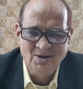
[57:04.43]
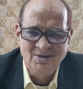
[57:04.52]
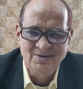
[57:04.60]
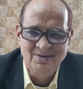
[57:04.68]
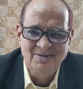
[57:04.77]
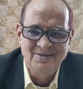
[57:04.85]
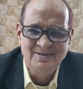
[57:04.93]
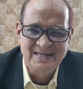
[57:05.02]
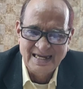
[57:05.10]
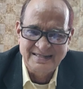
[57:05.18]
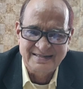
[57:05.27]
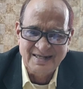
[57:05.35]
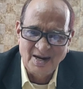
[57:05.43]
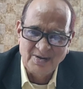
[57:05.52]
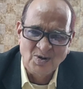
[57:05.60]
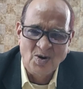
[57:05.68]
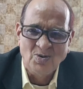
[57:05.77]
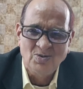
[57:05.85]
No? Yes
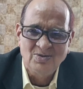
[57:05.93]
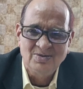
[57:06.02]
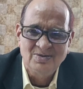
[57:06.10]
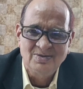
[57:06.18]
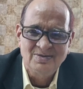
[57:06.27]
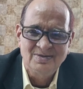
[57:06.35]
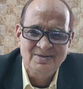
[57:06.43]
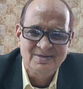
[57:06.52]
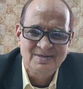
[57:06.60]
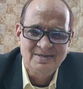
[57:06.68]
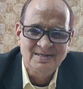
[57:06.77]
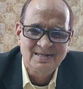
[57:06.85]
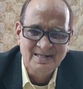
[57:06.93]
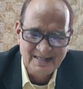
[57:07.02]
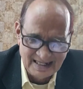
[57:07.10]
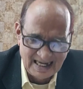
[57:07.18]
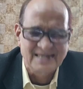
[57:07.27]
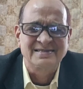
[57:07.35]
or no?
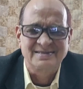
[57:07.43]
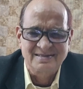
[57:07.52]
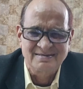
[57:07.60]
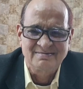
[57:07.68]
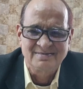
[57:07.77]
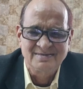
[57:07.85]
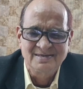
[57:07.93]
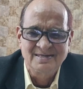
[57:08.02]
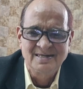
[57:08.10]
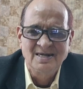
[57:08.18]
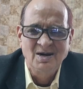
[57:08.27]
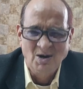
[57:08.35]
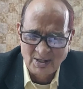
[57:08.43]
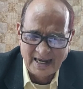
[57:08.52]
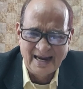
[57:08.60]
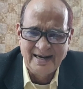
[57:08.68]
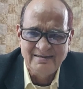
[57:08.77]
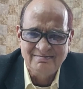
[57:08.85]
Yes.
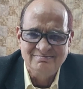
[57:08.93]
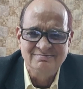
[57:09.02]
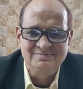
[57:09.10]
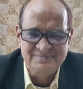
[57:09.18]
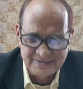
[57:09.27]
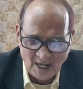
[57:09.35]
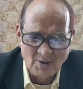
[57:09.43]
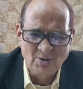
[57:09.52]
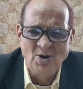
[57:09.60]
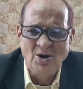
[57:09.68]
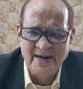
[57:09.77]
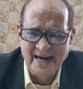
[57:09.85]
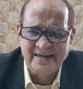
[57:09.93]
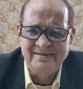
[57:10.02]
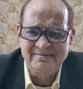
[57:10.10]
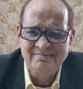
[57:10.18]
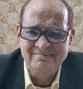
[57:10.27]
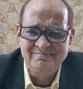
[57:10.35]
Okay. Download
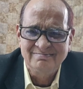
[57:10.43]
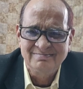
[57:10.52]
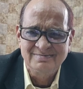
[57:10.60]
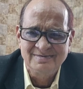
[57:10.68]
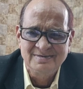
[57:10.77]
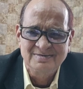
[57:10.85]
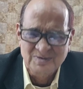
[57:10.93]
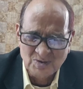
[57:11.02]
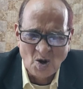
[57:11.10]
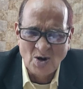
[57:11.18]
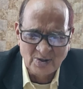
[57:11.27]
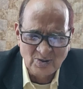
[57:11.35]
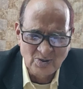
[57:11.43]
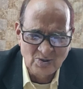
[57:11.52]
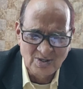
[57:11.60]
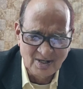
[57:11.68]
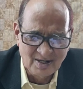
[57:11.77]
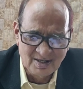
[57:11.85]
it. Go to
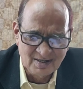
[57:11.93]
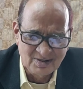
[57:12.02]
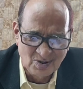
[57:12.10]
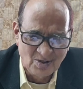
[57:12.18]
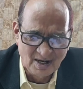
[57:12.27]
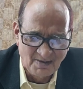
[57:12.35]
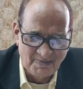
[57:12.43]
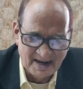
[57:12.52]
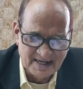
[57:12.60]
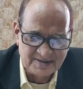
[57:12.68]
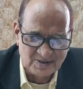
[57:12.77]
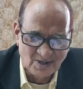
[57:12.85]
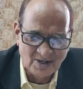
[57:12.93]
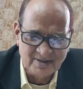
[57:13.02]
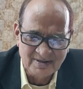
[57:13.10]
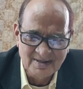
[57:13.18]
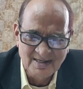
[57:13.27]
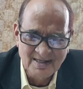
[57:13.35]
Google, Google Play
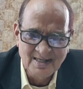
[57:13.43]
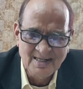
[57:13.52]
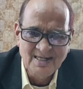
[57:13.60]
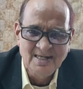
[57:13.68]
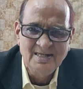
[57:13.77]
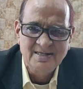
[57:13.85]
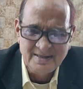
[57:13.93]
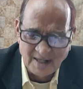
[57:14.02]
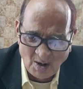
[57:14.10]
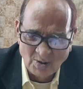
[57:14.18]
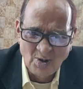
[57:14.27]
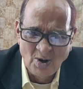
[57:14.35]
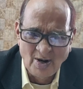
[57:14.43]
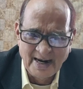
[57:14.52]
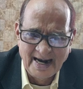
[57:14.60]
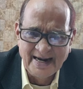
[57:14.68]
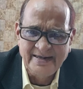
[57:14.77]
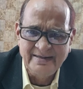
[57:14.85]
Store.
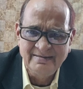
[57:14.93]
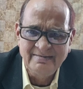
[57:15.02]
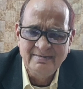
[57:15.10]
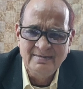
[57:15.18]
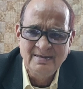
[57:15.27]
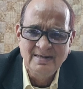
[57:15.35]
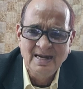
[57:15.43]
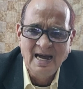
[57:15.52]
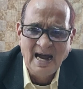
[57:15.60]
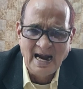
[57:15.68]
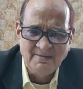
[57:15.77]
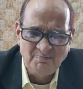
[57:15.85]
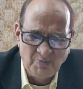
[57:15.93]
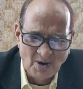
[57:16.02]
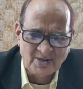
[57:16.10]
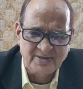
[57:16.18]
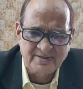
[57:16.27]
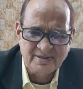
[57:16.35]
Download it and
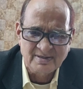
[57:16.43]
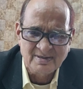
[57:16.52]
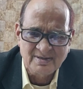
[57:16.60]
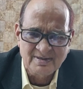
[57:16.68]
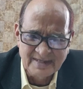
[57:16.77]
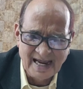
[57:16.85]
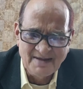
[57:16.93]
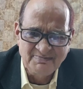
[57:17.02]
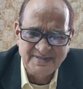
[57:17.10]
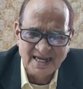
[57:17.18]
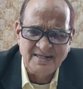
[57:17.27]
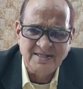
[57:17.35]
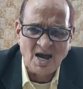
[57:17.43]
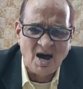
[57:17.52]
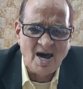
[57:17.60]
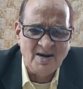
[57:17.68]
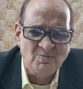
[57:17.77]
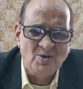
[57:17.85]
put name search
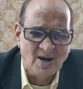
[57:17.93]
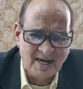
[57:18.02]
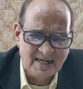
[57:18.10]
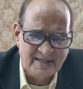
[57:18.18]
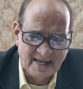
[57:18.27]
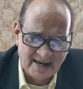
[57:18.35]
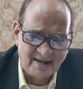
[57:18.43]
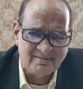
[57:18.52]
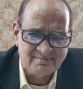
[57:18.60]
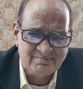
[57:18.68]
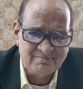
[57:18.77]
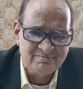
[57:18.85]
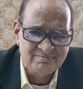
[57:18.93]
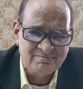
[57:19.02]
R Dharan.